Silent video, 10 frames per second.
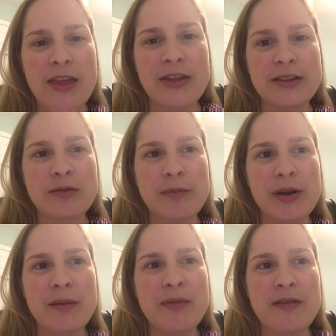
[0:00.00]
This will
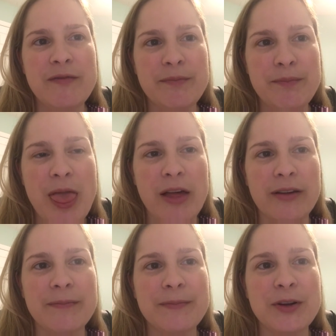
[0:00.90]
benefit
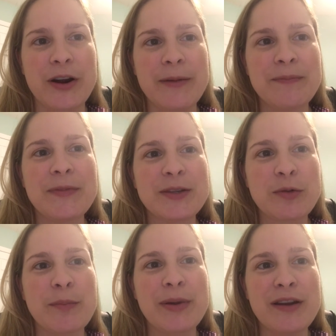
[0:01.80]

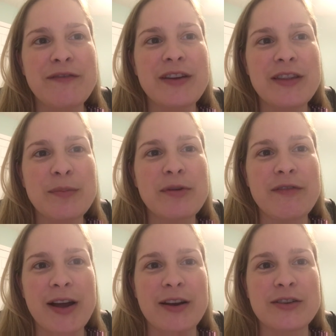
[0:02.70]
the
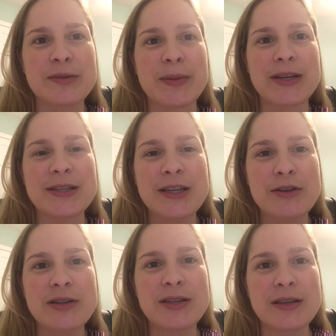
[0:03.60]
providers by
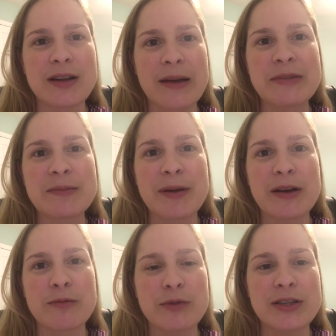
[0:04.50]
decreasing time
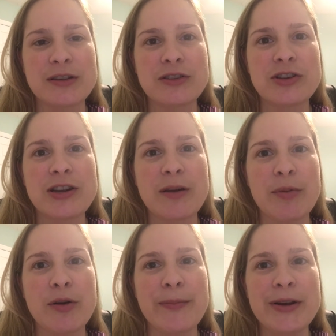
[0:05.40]
spent researching
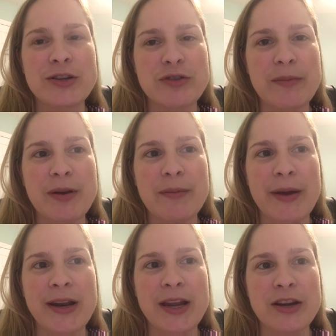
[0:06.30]
appropriate treatment and
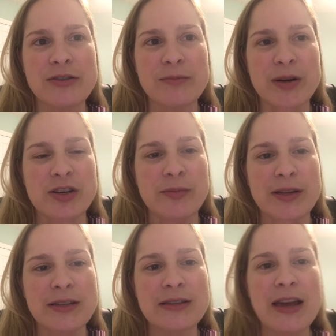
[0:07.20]
medication
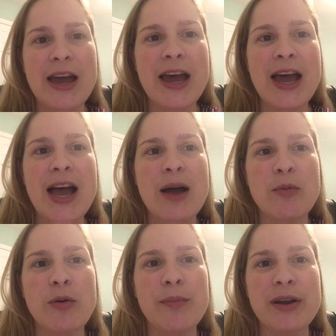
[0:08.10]
regimens, and
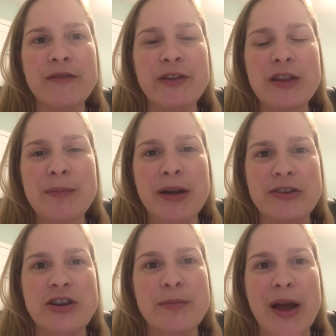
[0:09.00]
will benefit the
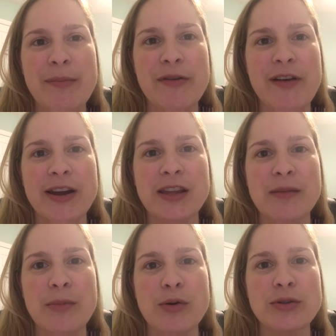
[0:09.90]
patient by providing
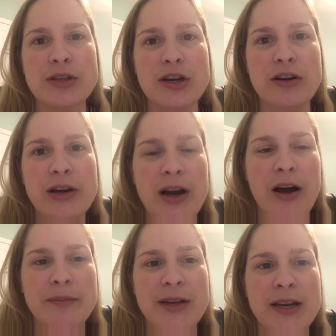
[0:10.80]
the most current
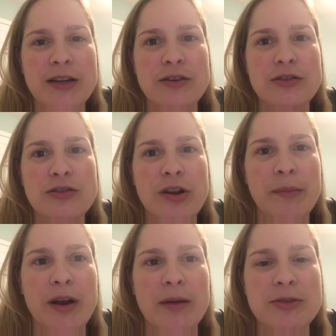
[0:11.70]
updated
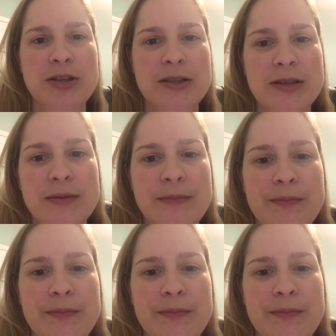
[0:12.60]
treatment options.